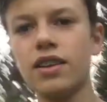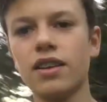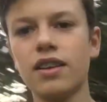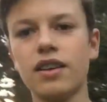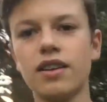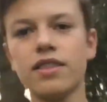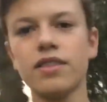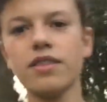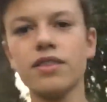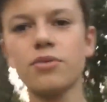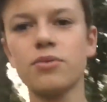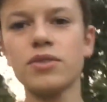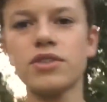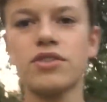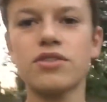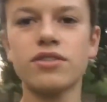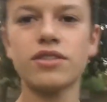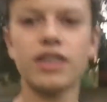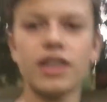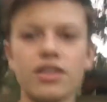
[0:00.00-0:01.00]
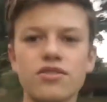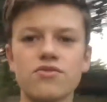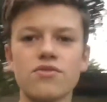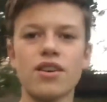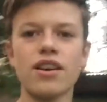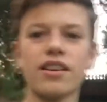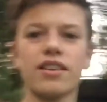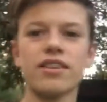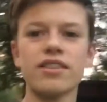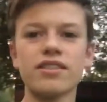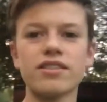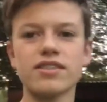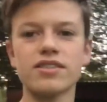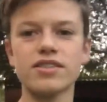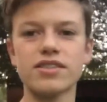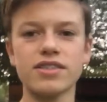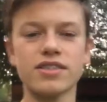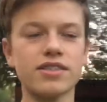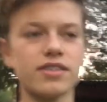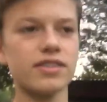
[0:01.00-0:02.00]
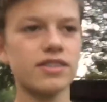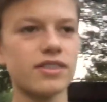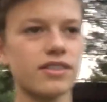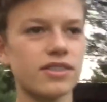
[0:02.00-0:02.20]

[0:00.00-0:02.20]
I think we should get riding this thing.